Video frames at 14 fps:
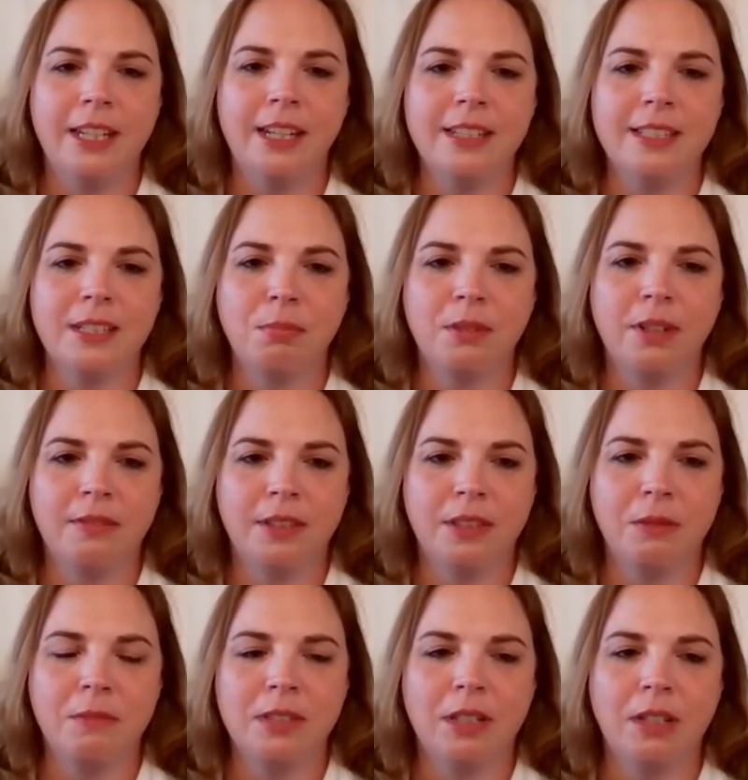as a prophet
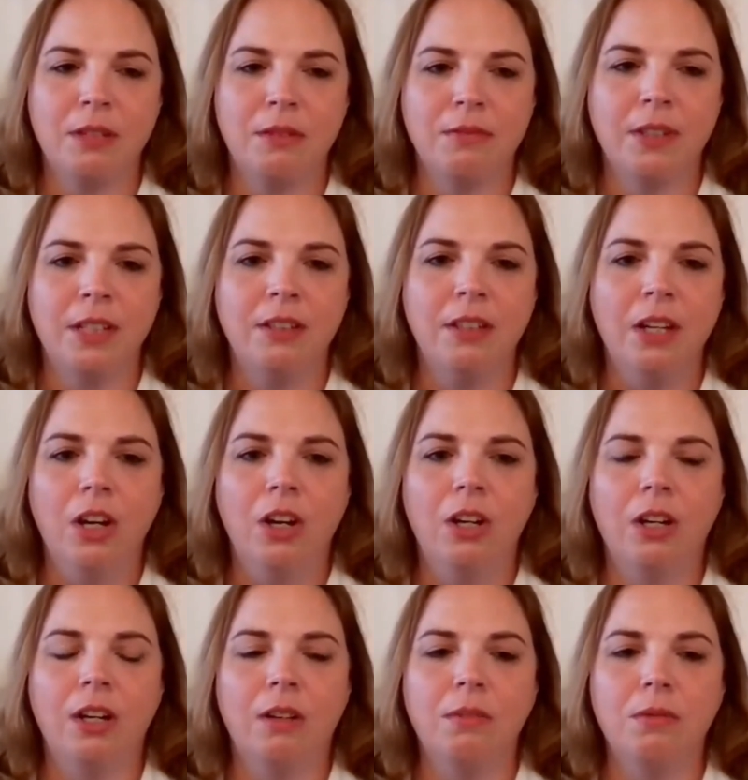himself, and
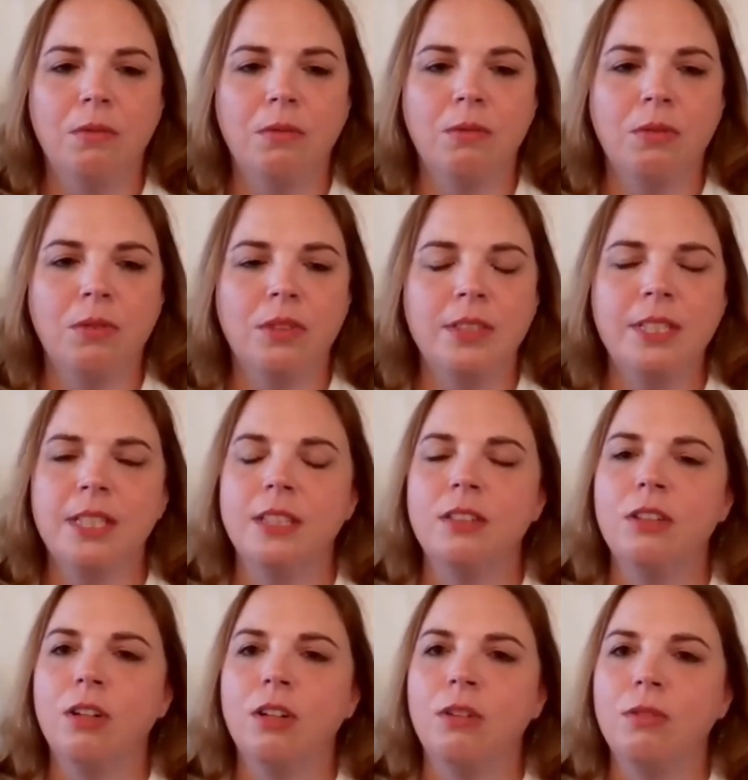did
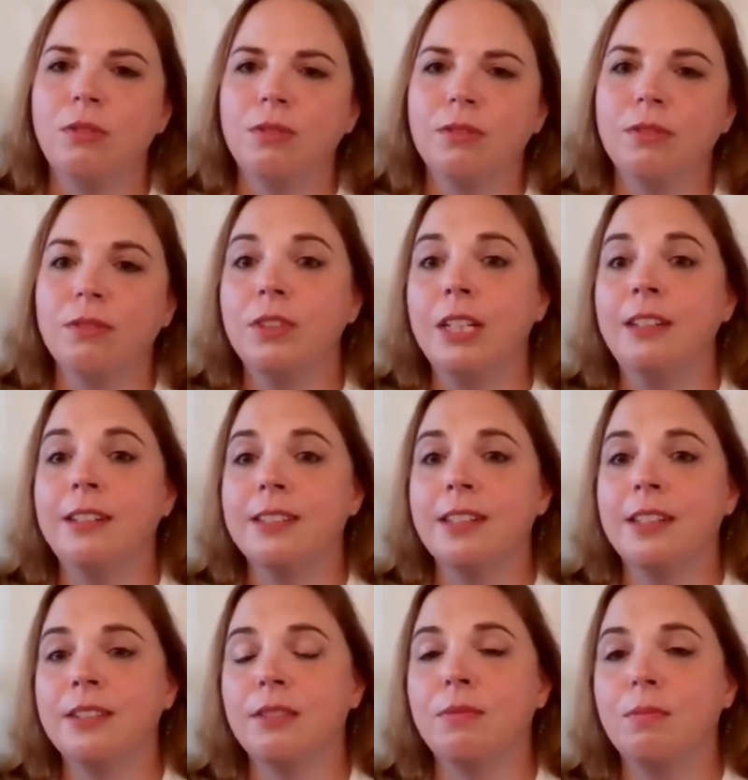go in the
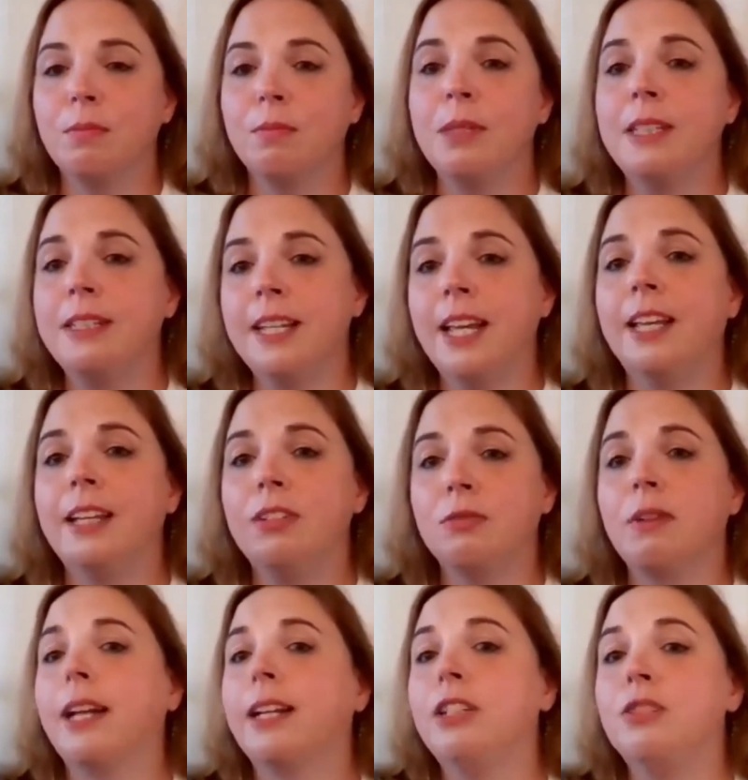sense of being taken
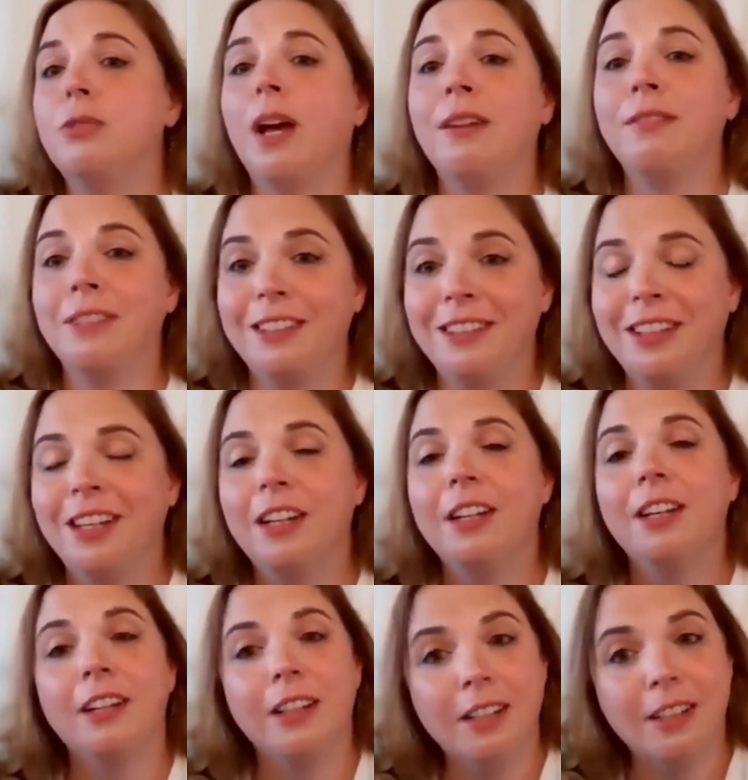directly to heaven,
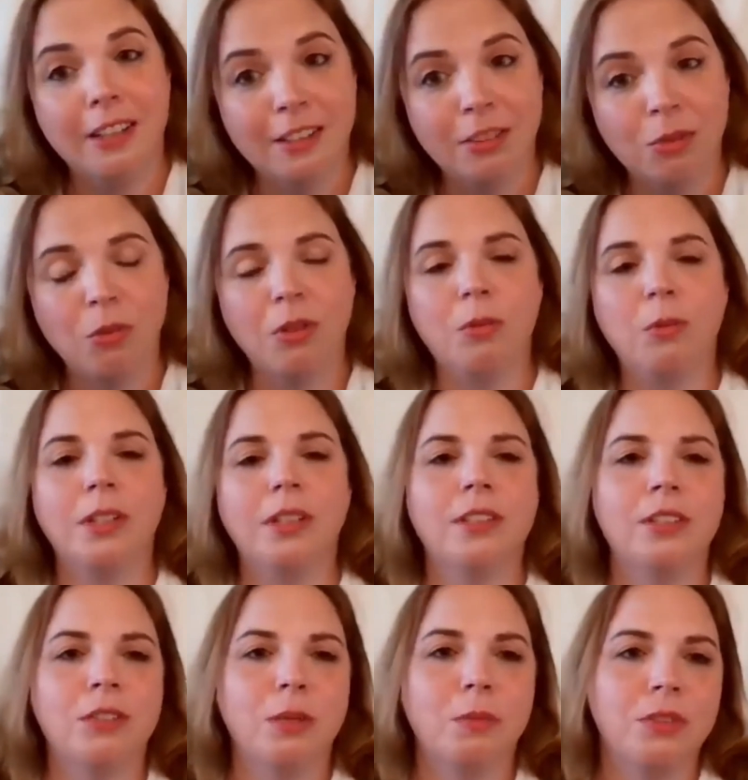is what the
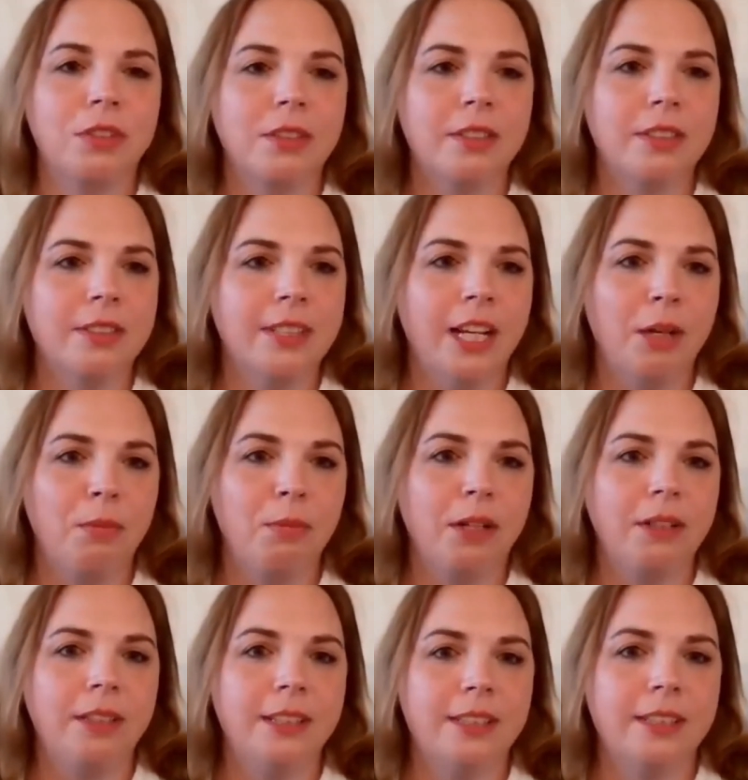scriptures say about
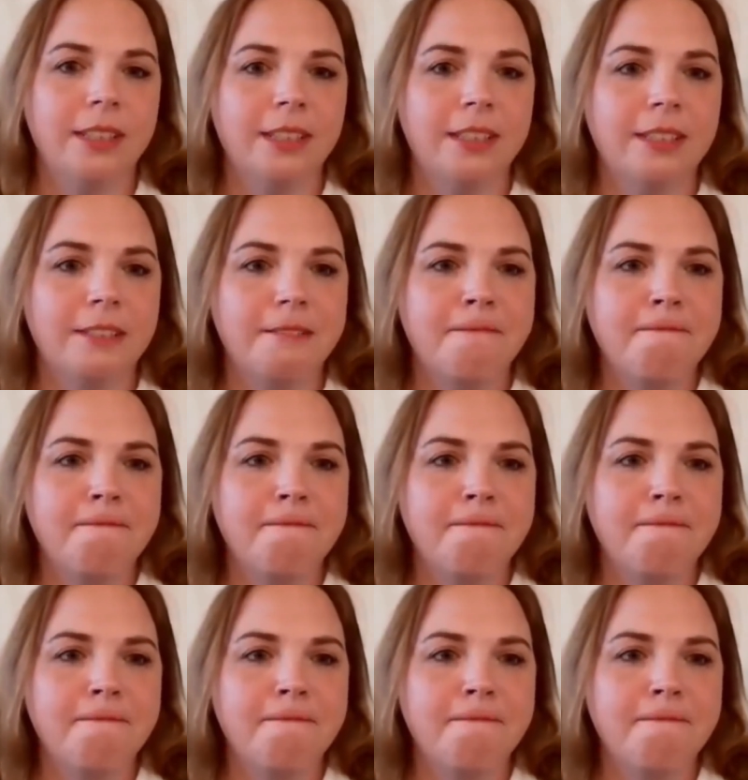these things.